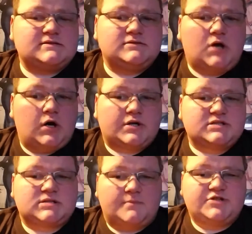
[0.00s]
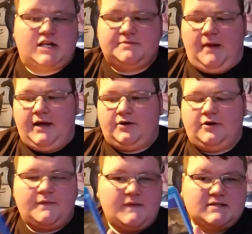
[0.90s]
dark subject matter,
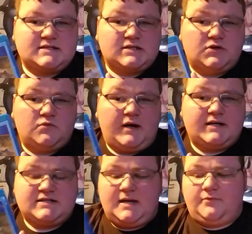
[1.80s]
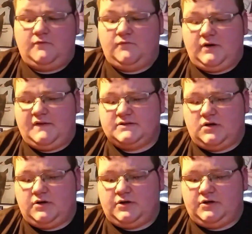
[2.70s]
and this is a great example of one of the
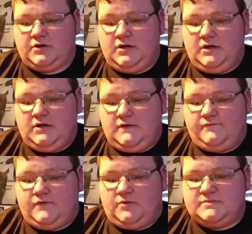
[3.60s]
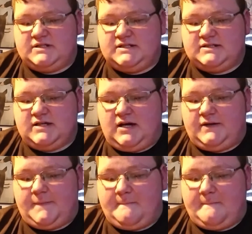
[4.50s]
darker films he's done.